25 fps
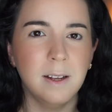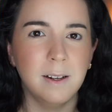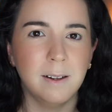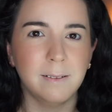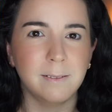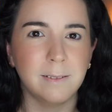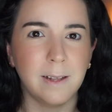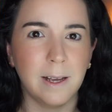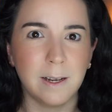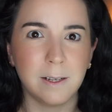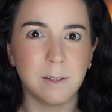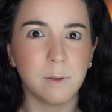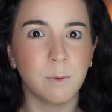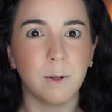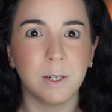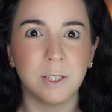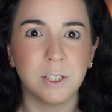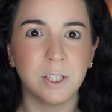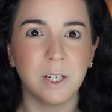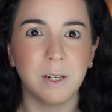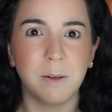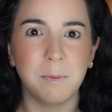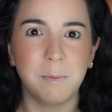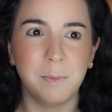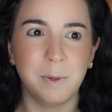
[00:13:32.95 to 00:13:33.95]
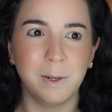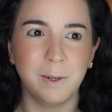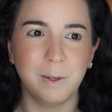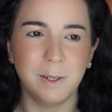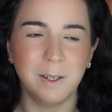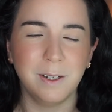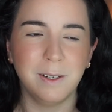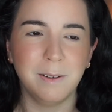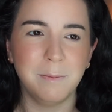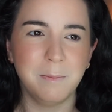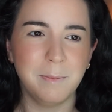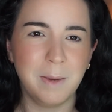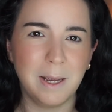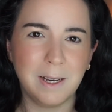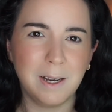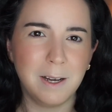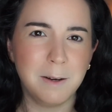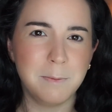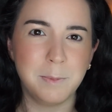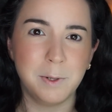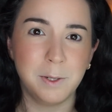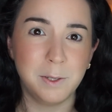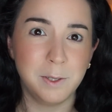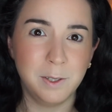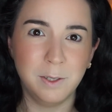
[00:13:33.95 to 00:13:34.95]
liked watching beauty
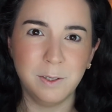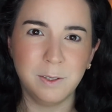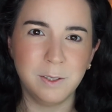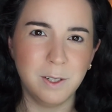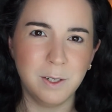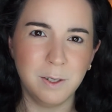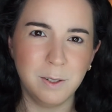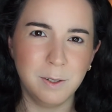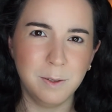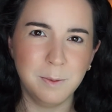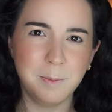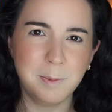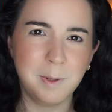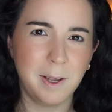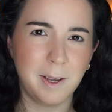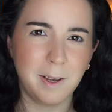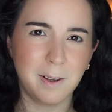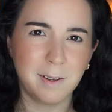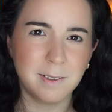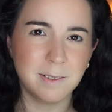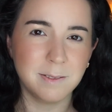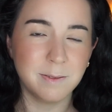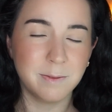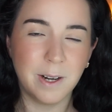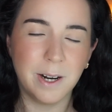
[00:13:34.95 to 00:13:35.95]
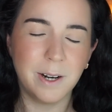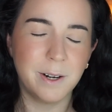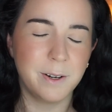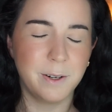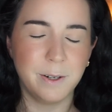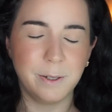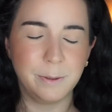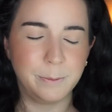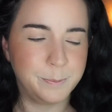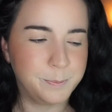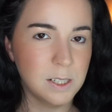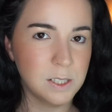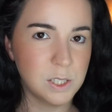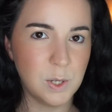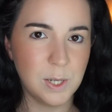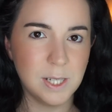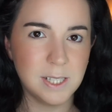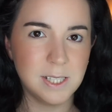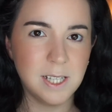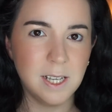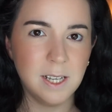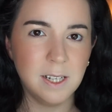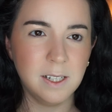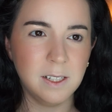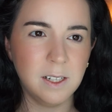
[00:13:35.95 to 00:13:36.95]
makeup on YouTube. Like, I don't know. So I
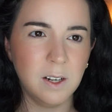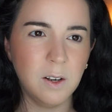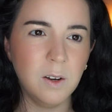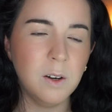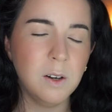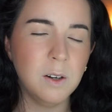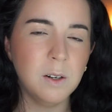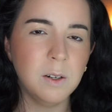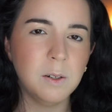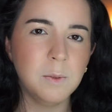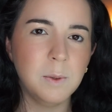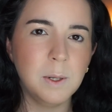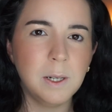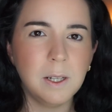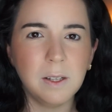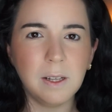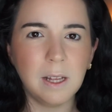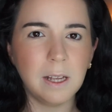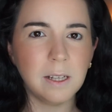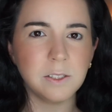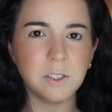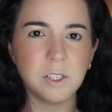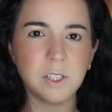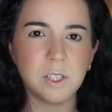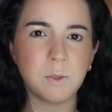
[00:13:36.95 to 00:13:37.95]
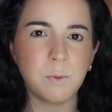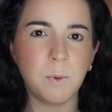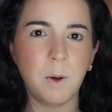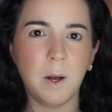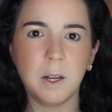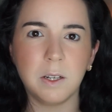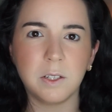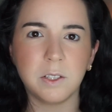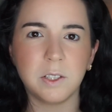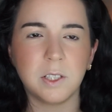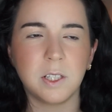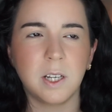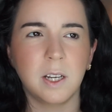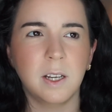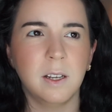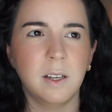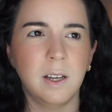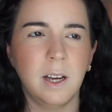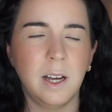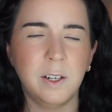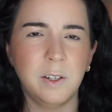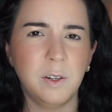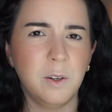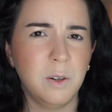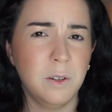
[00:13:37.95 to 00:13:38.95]
said, oh, well, I just watch,
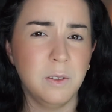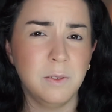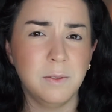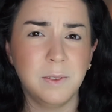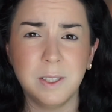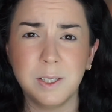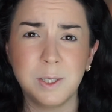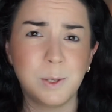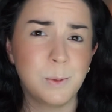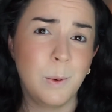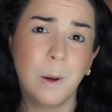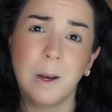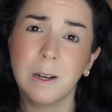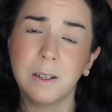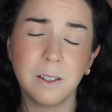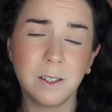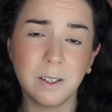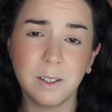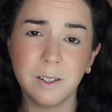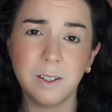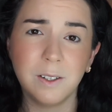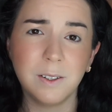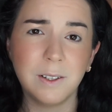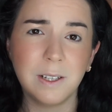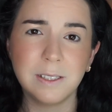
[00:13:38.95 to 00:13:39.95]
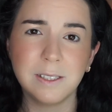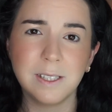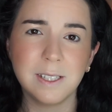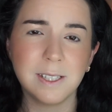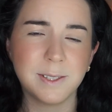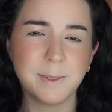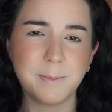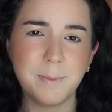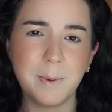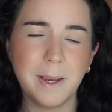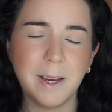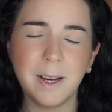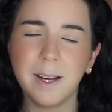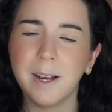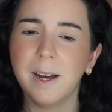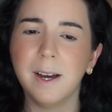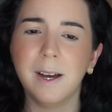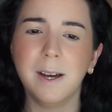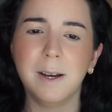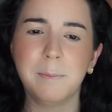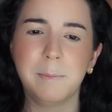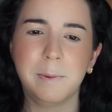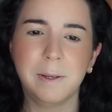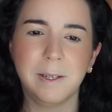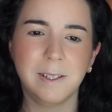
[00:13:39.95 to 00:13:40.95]
I know of this one girl that does
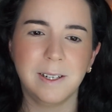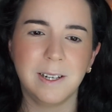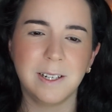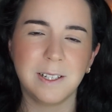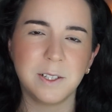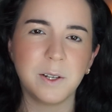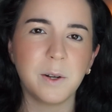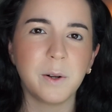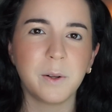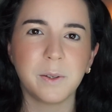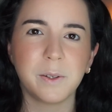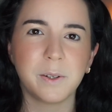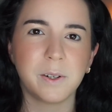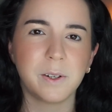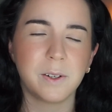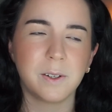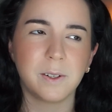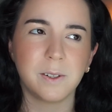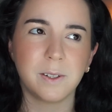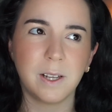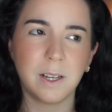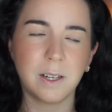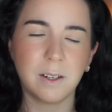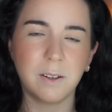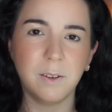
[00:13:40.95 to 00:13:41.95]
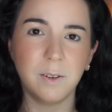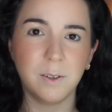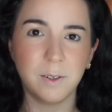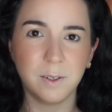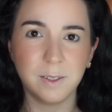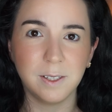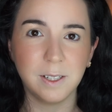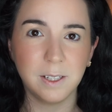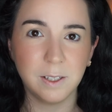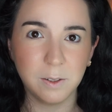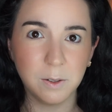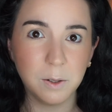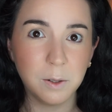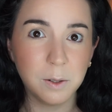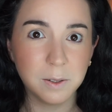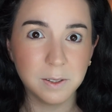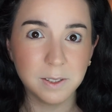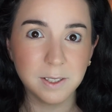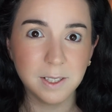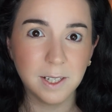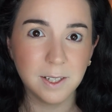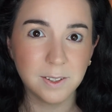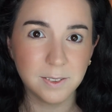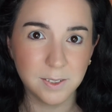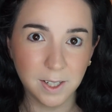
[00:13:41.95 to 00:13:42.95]
makeup, and I told her, like, oh, Nicole
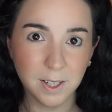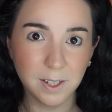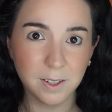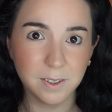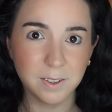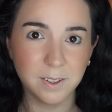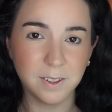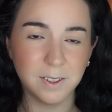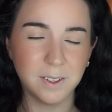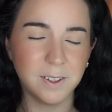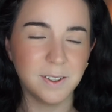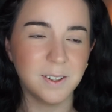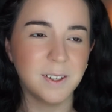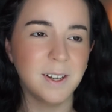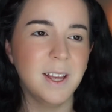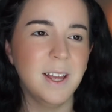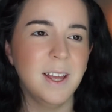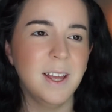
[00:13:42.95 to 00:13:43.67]
Guerriero.